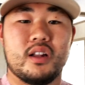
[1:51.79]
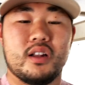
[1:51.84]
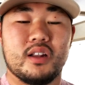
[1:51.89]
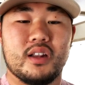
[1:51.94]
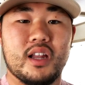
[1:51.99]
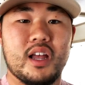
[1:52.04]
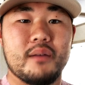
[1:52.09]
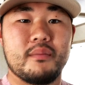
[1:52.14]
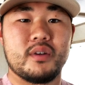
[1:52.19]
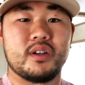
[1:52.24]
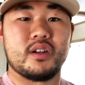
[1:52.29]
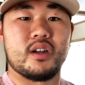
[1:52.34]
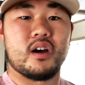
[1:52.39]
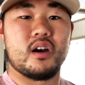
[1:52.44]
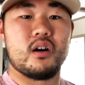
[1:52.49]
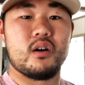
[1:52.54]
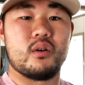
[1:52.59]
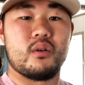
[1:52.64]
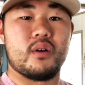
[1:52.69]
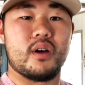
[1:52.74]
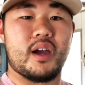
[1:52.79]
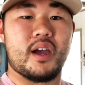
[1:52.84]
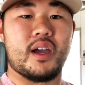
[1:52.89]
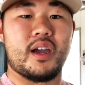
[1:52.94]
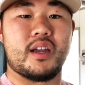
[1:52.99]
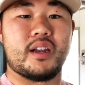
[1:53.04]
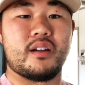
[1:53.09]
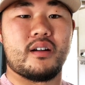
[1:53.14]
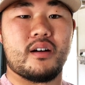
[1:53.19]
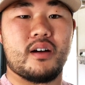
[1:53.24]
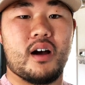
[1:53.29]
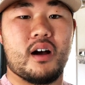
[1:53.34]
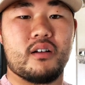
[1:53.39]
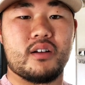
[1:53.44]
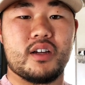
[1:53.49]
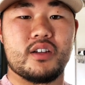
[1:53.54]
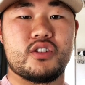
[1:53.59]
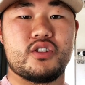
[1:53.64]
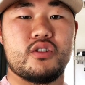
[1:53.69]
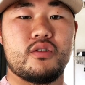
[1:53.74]
let me know and I'll
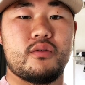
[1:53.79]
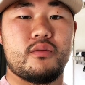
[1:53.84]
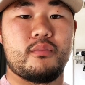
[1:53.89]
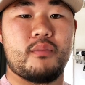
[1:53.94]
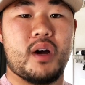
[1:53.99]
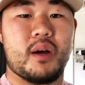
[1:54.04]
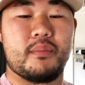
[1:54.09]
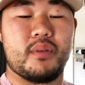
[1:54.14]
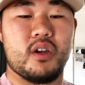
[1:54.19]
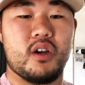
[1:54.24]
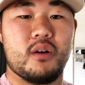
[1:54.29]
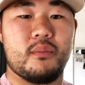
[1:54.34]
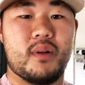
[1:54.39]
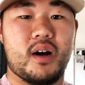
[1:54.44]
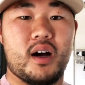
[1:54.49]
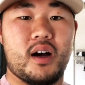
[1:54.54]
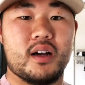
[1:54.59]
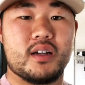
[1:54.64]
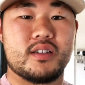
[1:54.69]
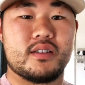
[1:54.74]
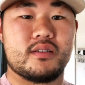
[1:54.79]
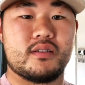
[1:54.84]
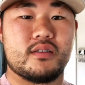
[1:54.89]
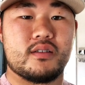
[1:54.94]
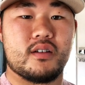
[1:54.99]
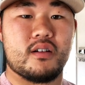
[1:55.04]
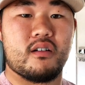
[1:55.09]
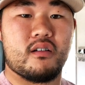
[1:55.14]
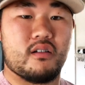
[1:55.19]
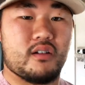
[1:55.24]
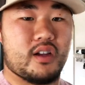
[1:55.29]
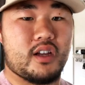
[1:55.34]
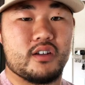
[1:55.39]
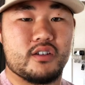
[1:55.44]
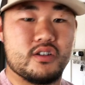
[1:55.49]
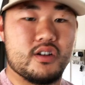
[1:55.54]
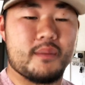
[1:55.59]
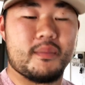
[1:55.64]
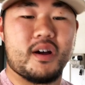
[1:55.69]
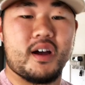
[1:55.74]
get you my PO box or
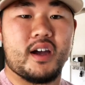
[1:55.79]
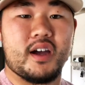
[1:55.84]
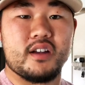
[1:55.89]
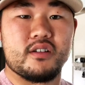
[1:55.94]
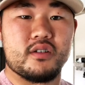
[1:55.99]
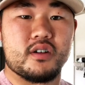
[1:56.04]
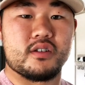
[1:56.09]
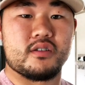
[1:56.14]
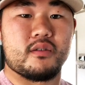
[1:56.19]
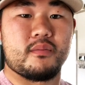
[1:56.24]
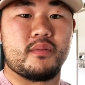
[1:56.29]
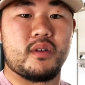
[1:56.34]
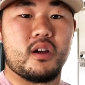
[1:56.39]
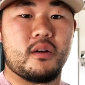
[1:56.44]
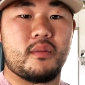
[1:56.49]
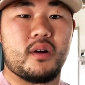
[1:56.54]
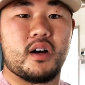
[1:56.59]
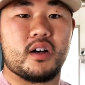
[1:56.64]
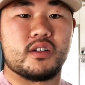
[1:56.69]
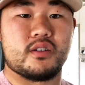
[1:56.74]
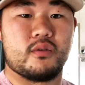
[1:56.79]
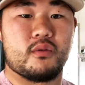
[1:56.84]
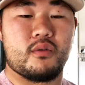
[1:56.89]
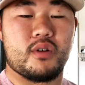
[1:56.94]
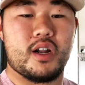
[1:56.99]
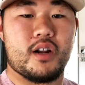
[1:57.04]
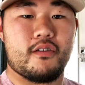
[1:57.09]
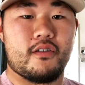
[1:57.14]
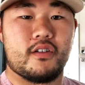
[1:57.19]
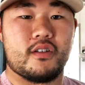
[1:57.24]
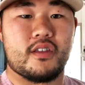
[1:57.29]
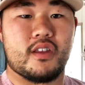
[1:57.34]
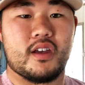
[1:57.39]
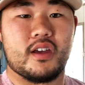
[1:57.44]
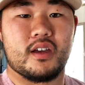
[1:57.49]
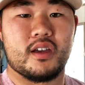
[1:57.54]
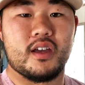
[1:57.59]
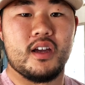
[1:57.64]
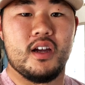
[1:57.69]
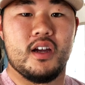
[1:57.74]
get you my address or PO box or whatever
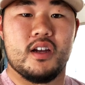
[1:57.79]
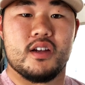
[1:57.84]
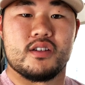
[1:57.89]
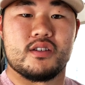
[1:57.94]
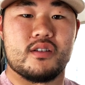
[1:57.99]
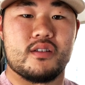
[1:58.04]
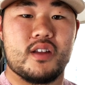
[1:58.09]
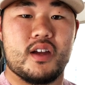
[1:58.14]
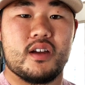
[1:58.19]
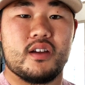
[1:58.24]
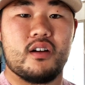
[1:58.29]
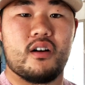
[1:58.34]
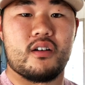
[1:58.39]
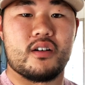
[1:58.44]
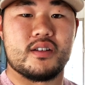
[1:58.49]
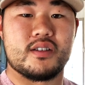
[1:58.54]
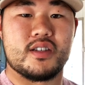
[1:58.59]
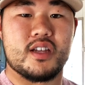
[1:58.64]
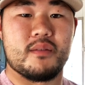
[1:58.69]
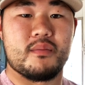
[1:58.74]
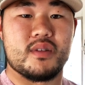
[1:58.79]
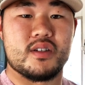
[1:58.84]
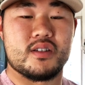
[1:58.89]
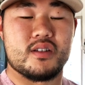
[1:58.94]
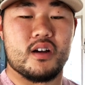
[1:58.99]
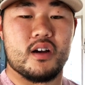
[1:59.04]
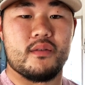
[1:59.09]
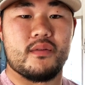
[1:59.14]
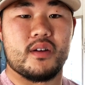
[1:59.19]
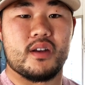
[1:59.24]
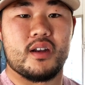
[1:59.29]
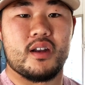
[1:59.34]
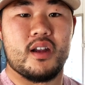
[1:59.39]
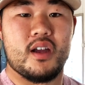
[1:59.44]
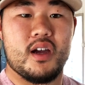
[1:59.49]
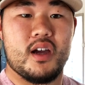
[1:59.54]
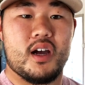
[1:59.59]
thing so that y'all can send me stuff and